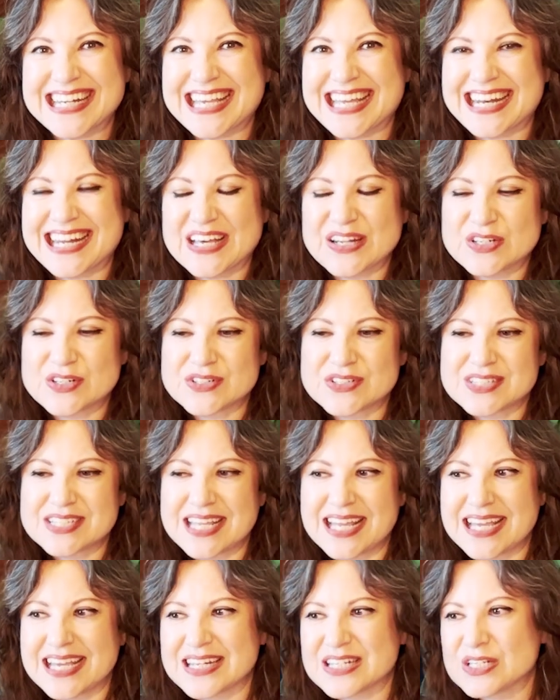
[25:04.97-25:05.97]
and
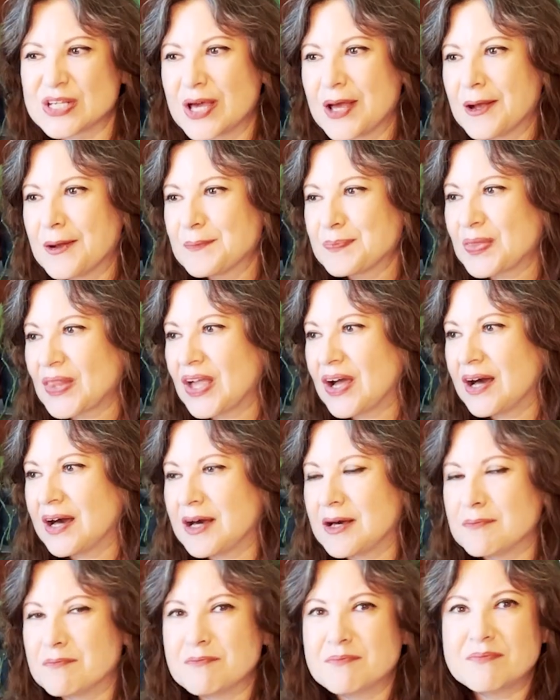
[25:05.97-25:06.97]
understand
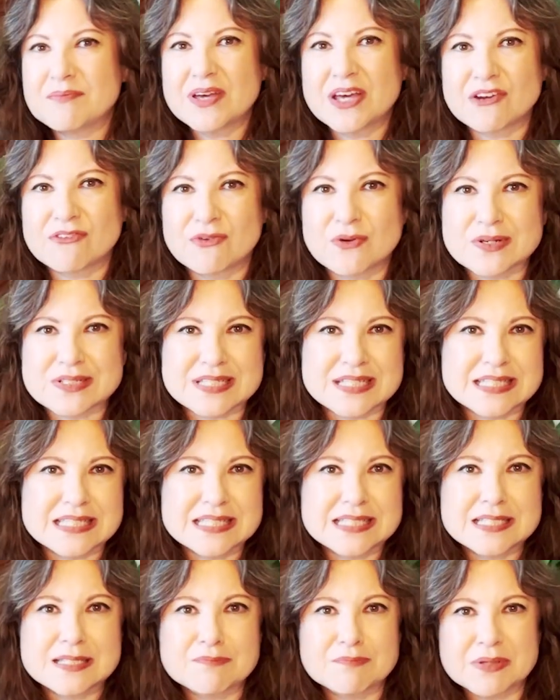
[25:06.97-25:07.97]
metaphors and
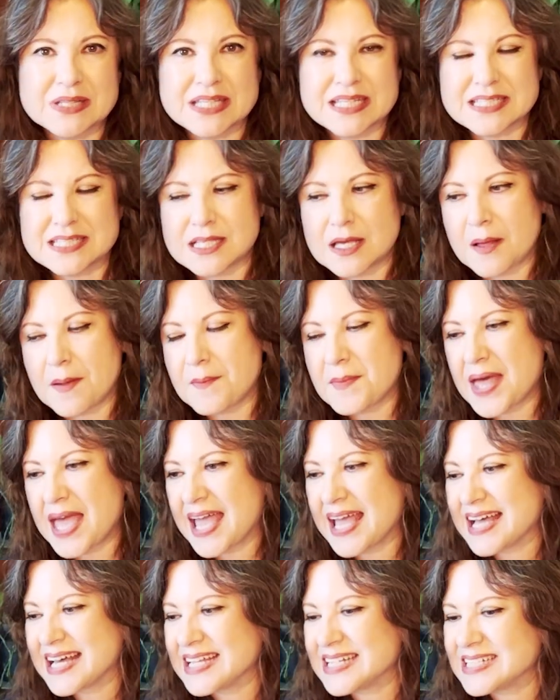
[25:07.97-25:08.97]
symbolism,
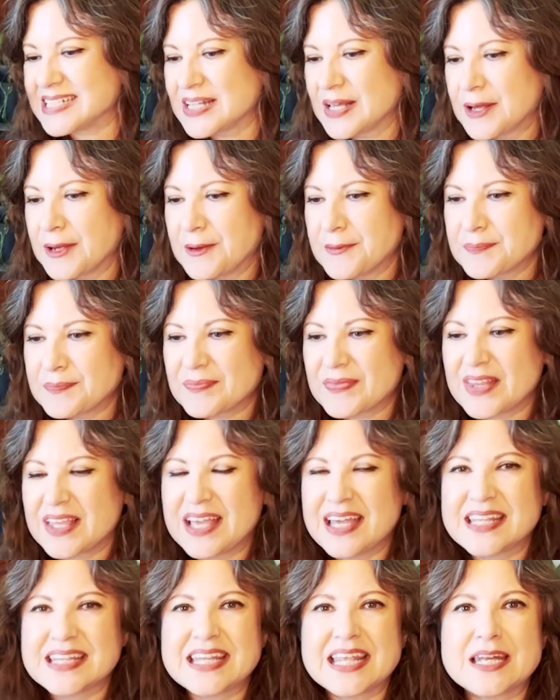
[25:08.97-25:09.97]
and
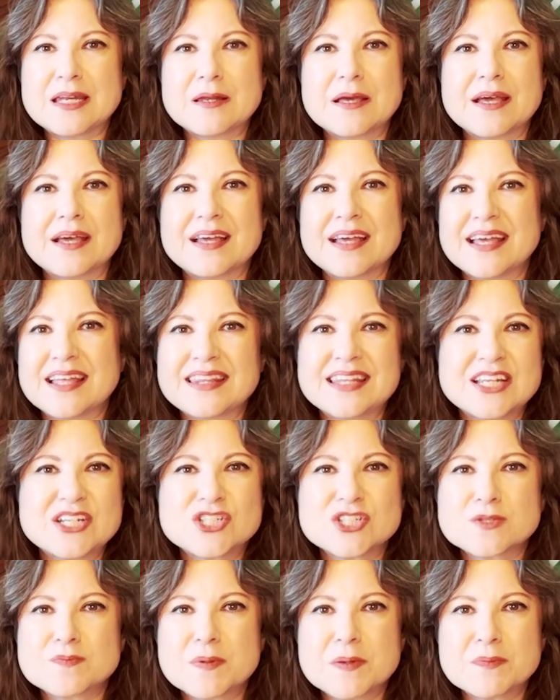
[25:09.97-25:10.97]
then
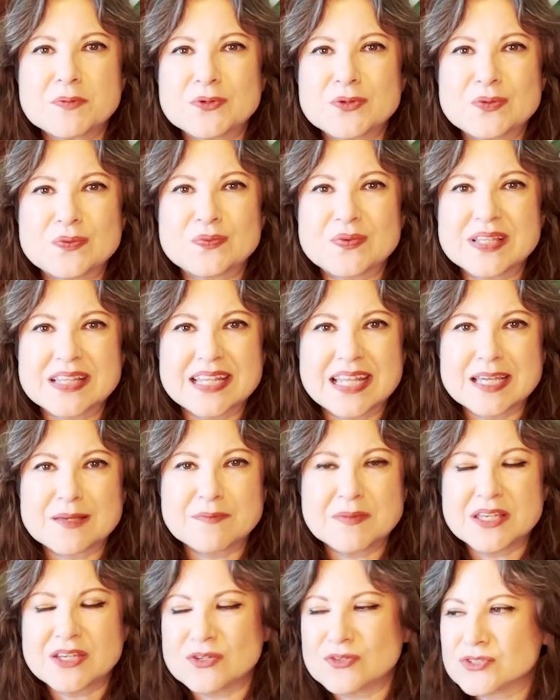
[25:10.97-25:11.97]
just people who read like
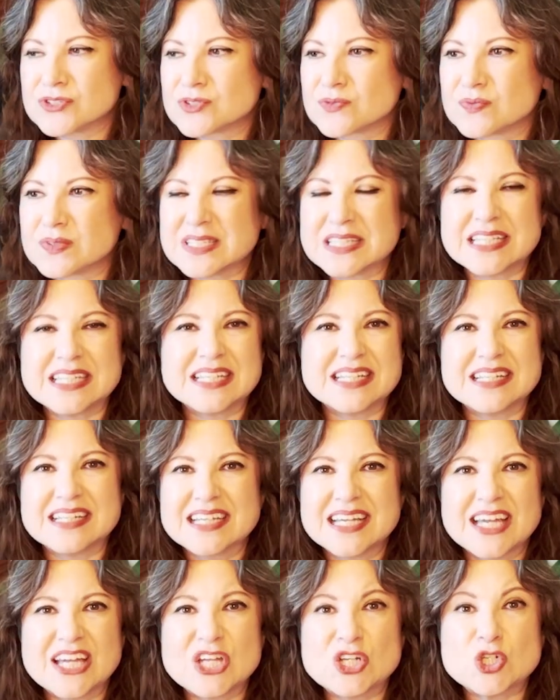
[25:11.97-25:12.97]
me, who just really
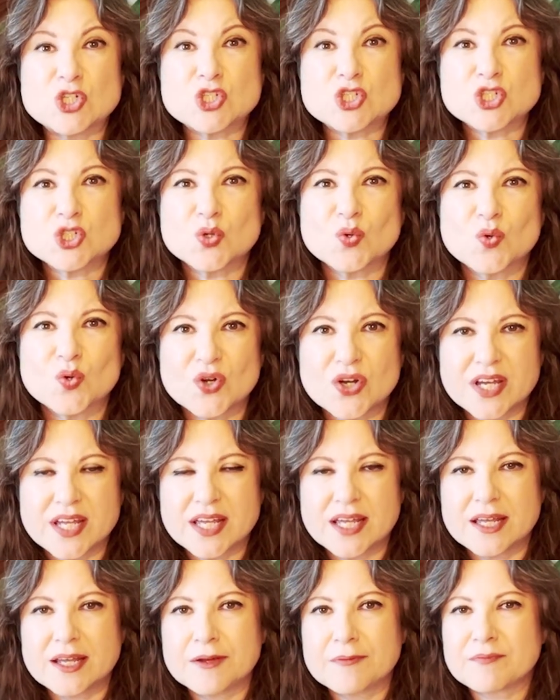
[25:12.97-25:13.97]

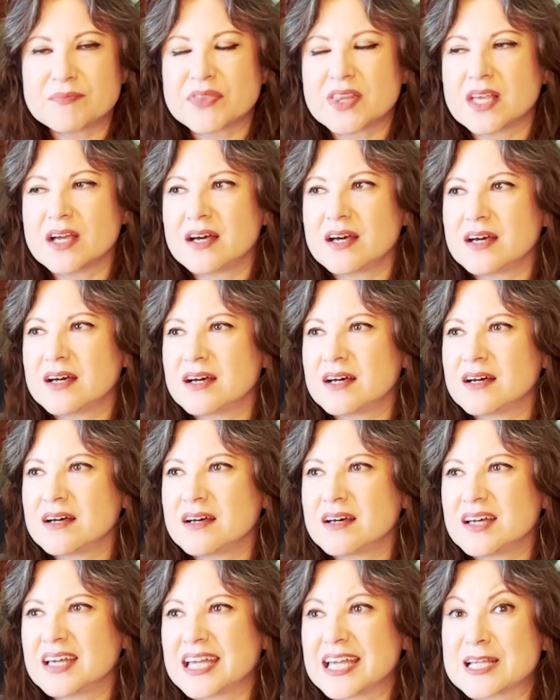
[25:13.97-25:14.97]
enjoy
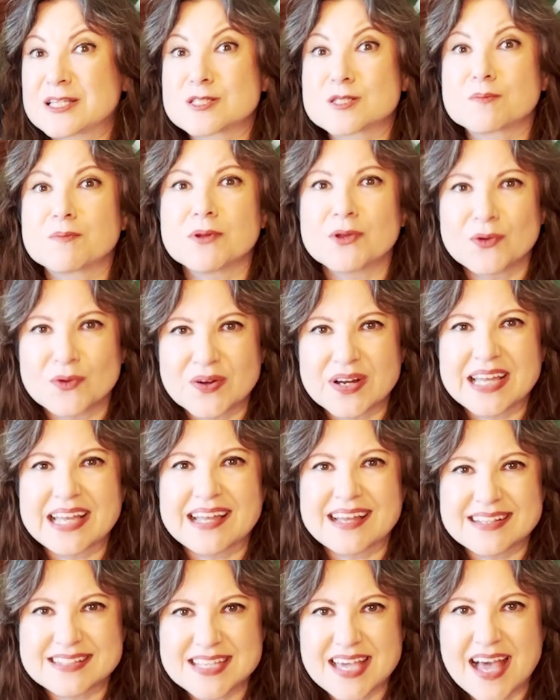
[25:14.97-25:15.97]
exploring
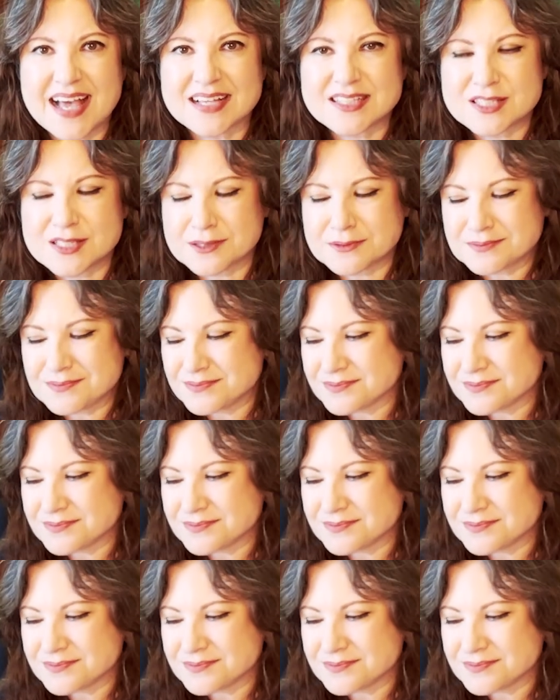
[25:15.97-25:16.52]
a text.